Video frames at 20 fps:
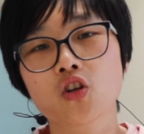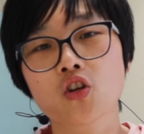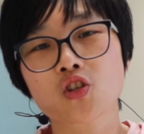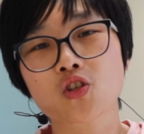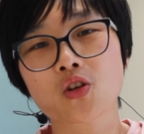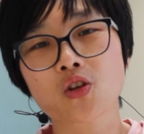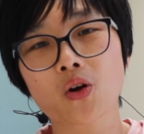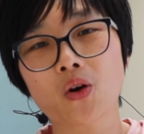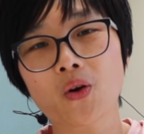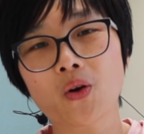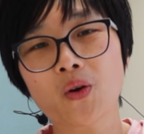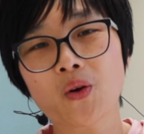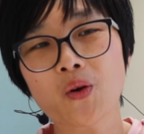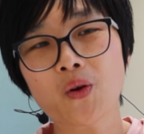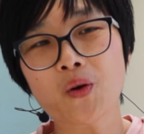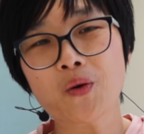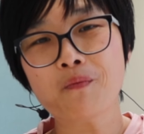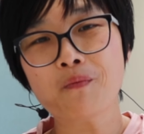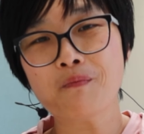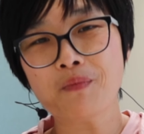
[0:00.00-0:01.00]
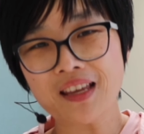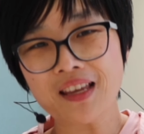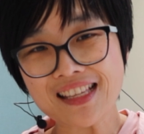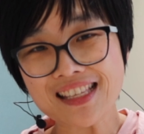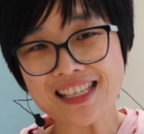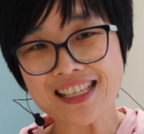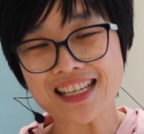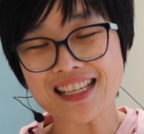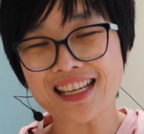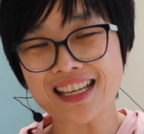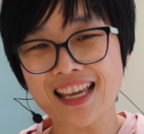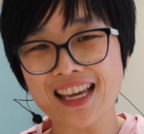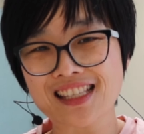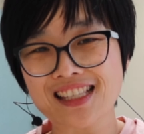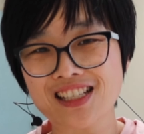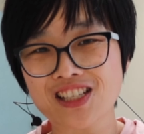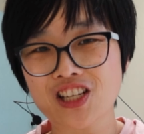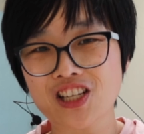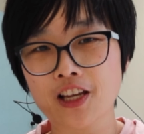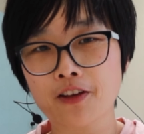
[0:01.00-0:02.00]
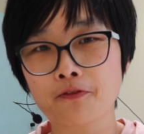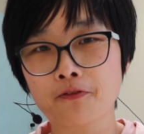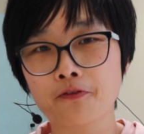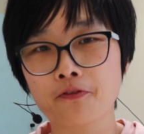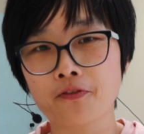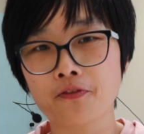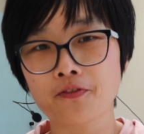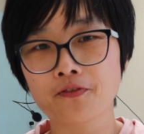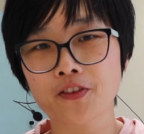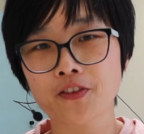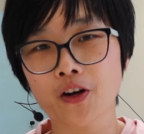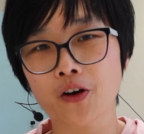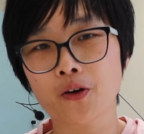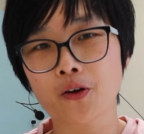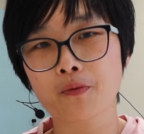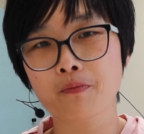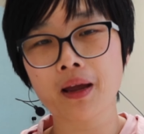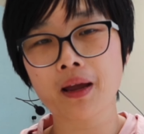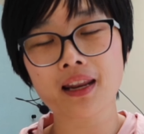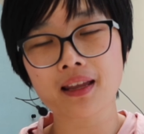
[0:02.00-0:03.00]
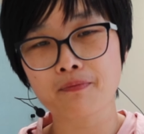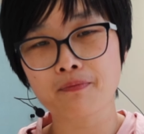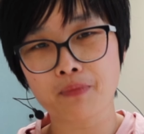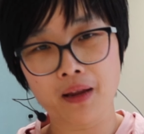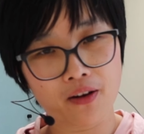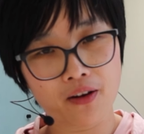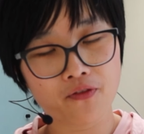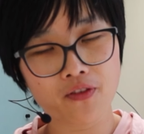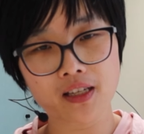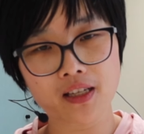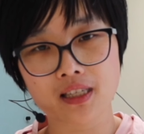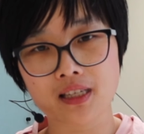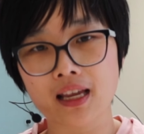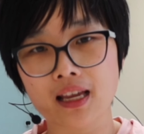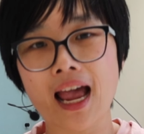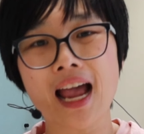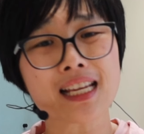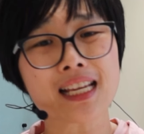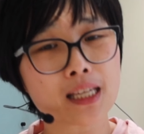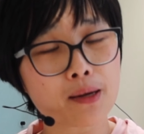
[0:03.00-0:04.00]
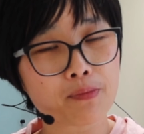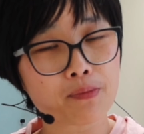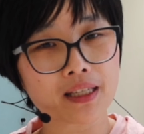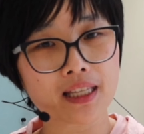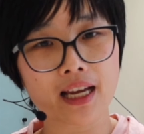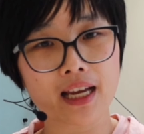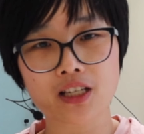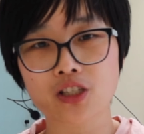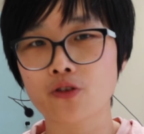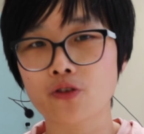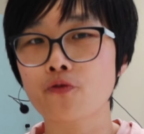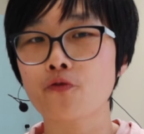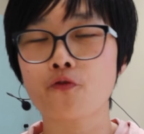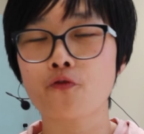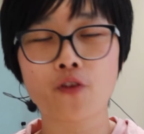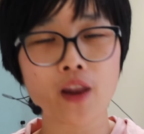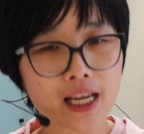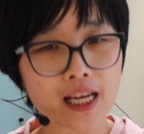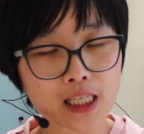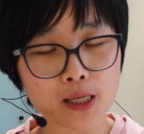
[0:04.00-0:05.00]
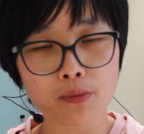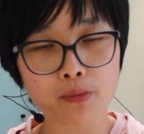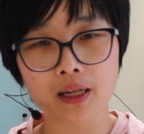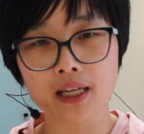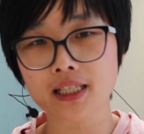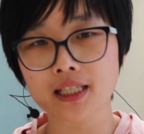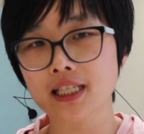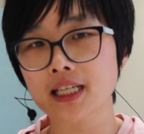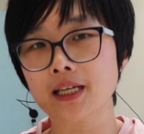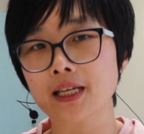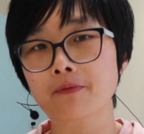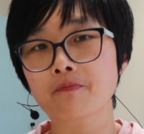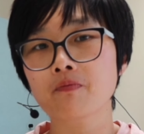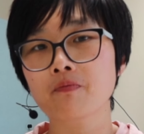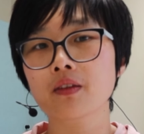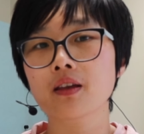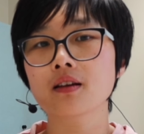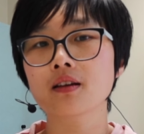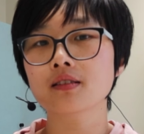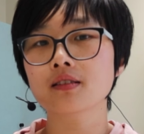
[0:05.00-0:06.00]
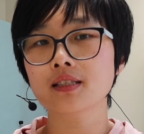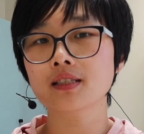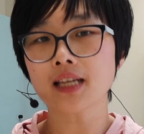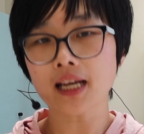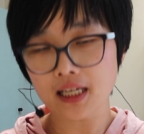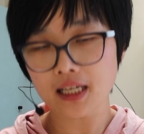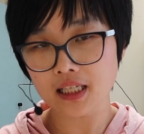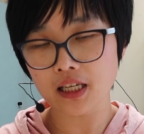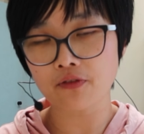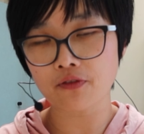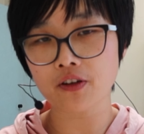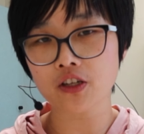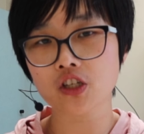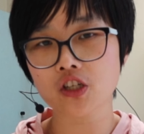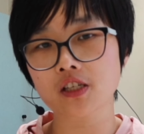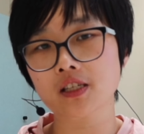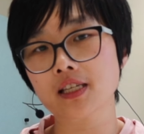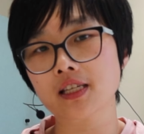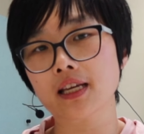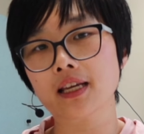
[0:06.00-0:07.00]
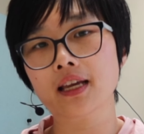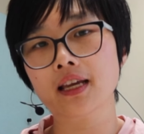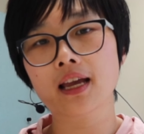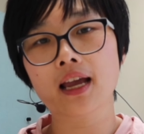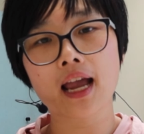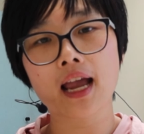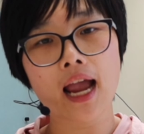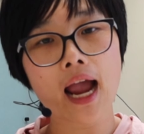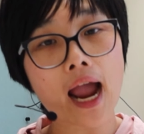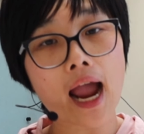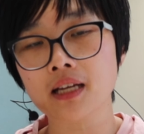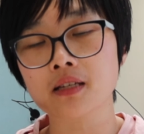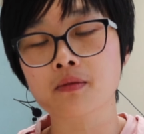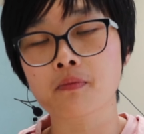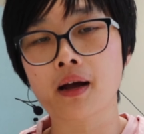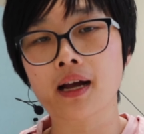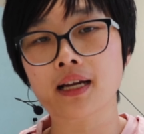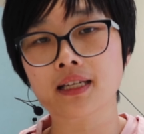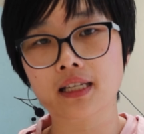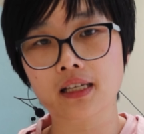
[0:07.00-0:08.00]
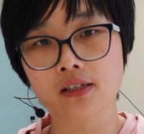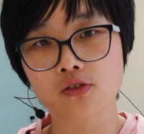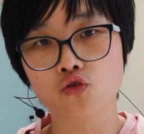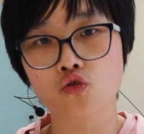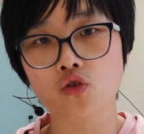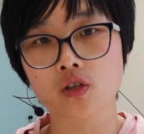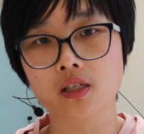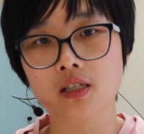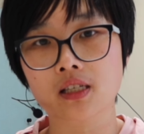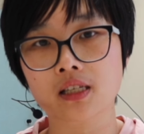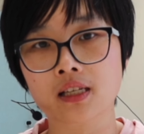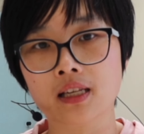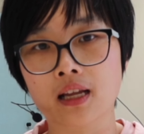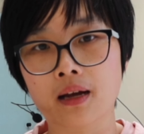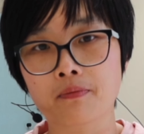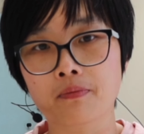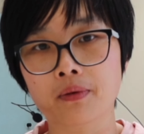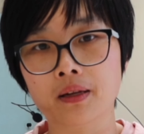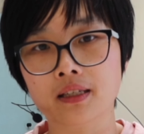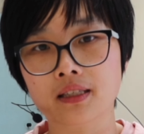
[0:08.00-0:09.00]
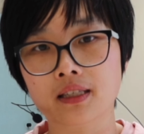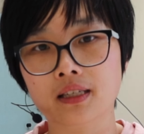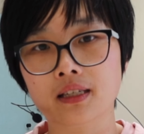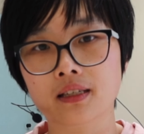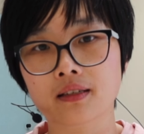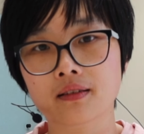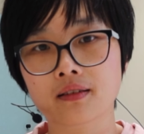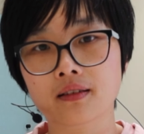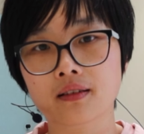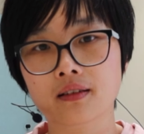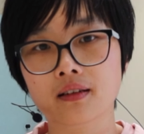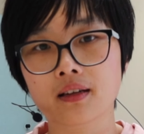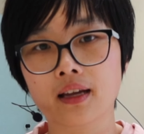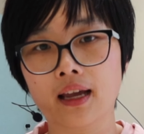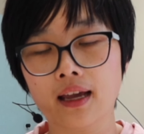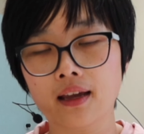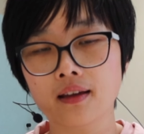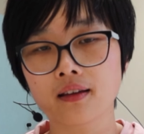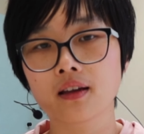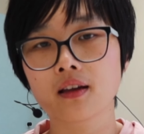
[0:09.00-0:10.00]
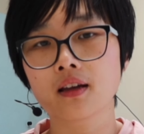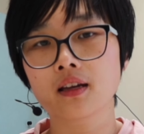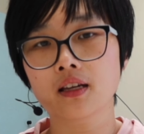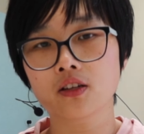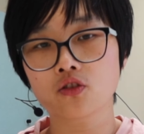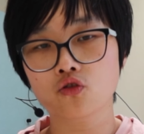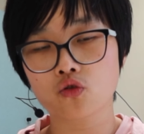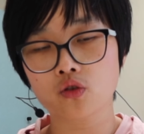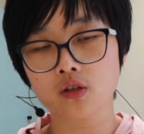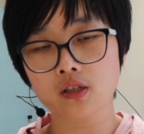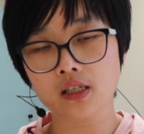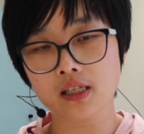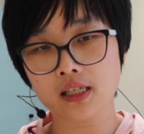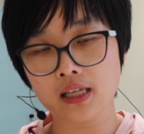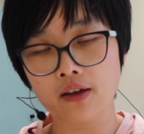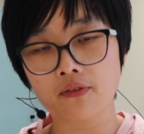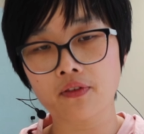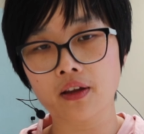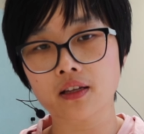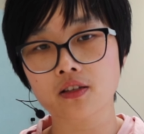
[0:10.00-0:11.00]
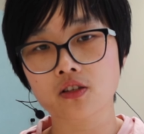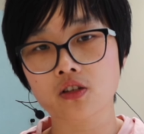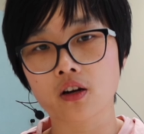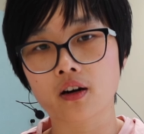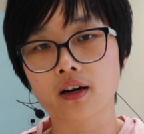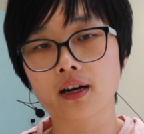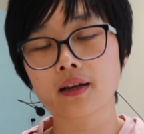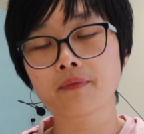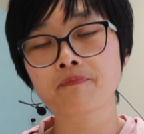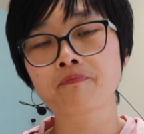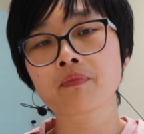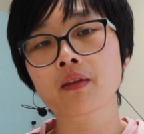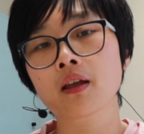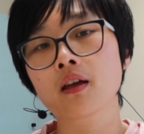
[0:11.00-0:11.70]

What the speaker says: So BNZ can achieve, you know, many benefits: asset protection, flexibility, tax efficiency, maximize interest deductibility. Okay, interest saving. Sorry.